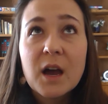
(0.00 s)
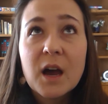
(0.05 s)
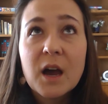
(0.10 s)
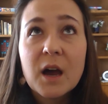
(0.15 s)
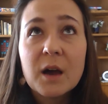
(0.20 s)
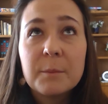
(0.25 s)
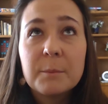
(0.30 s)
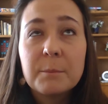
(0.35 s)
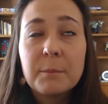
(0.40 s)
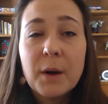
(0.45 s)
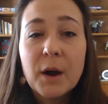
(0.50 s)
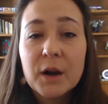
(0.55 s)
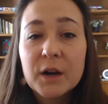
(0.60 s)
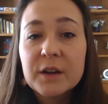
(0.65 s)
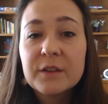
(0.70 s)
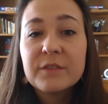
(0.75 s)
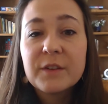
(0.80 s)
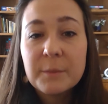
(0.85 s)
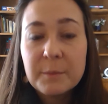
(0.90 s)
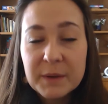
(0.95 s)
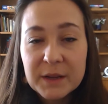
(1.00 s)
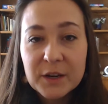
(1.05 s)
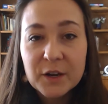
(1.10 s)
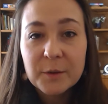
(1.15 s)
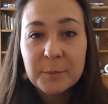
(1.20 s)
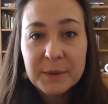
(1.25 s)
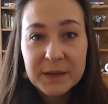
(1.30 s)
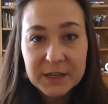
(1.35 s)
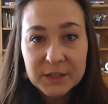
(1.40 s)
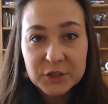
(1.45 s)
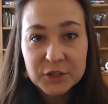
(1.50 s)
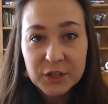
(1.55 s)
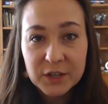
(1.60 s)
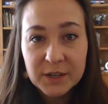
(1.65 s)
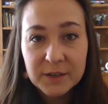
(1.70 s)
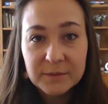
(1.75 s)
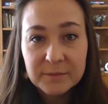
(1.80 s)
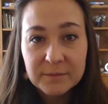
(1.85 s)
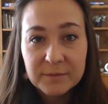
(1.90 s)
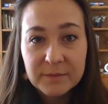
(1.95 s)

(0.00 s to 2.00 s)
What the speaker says: a part of a bigger picture.